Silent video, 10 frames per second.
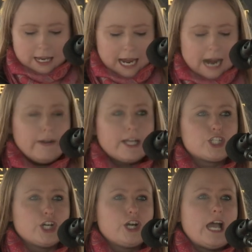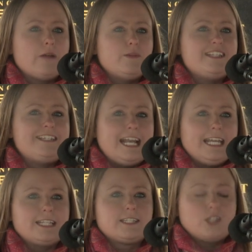character, and
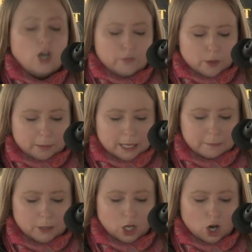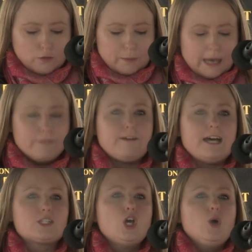resilience of the people of
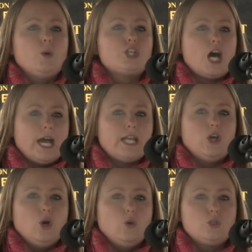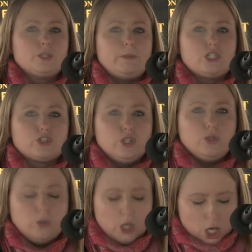Belfast, which I know to be
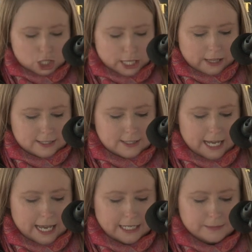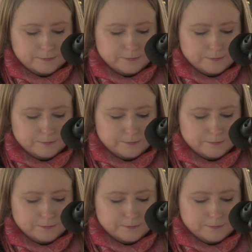true to this day.